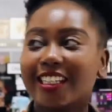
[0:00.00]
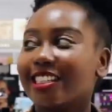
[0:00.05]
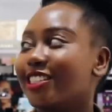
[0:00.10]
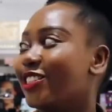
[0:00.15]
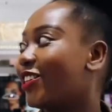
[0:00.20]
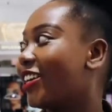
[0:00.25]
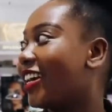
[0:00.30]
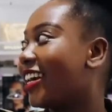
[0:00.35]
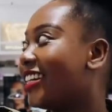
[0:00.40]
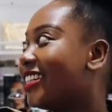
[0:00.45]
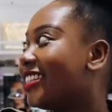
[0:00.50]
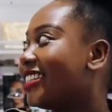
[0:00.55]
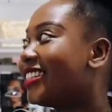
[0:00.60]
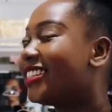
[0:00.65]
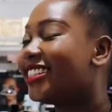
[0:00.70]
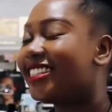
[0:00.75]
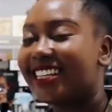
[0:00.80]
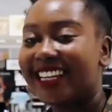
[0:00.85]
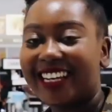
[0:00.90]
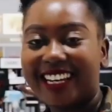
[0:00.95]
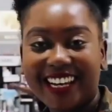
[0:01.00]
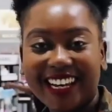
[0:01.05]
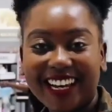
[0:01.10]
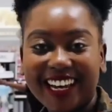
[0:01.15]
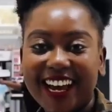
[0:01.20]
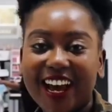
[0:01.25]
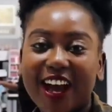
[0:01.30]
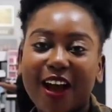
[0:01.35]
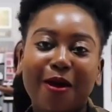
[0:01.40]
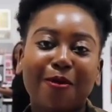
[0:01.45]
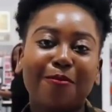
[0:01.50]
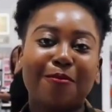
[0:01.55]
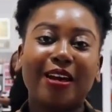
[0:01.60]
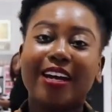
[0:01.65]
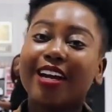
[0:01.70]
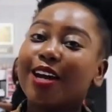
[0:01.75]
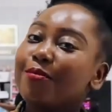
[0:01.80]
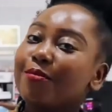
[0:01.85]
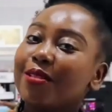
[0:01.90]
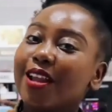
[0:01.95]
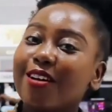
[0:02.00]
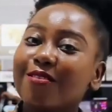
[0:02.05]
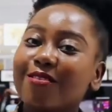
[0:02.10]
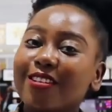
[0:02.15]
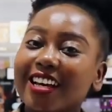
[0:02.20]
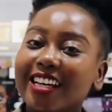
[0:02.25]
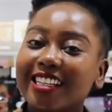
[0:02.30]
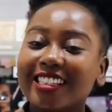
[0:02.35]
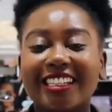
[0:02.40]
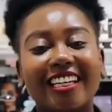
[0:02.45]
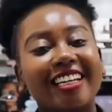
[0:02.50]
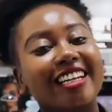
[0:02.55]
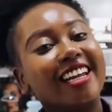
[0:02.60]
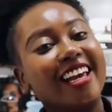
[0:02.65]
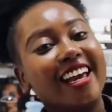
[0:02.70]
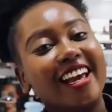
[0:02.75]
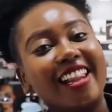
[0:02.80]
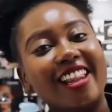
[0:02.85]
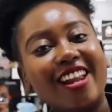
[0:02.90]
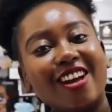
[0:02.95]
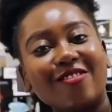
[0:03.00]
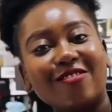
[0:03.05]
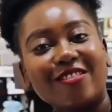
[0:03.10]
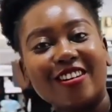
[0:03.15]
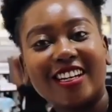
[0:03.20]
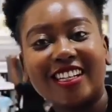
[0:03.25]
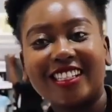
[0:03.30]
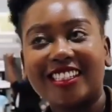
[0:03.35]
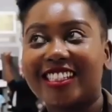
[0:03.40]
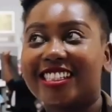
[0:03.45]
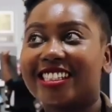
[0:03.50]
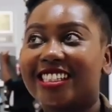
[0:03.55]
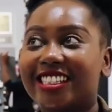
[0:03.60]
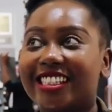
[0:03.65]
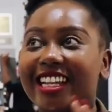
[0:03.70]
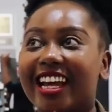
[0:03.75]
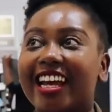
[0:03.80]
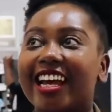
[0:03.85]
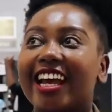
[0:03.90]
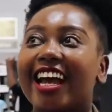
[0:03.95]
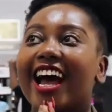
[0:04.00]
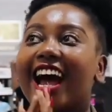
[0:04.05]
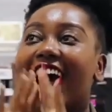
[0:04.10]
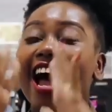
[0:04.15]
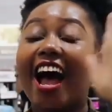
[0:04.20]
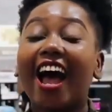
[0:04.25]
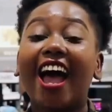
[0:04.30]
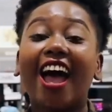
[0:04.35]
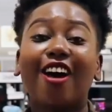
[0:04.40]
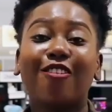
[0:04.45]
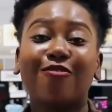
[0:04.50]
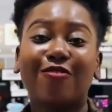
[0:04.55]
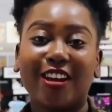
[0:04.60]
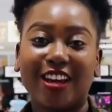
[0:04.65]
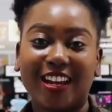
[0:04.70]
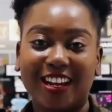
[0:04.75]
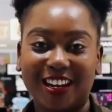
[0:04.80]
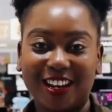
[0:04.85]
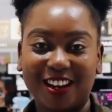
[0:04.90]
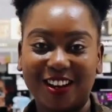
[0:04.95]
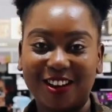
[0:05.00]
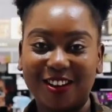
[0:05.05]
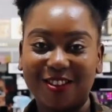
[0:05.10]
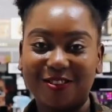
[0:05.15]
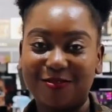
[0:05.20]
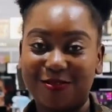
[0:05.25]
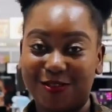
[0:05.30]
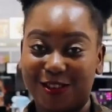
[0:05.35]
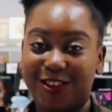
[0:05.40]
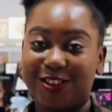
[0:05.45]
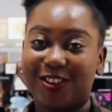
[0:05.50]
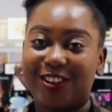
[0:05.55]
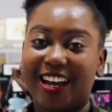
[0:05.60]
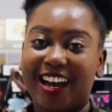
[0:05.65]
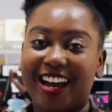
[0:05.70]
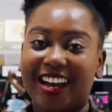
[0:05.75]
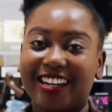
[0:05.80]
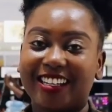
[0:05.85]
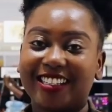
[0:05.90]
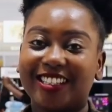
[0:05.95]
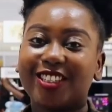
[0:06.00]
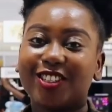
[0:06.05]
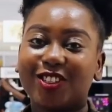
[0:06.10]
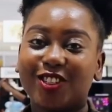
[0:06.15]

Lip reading: As you can see, makeup lovers, skincare lovers, this is like a heaven for you guys.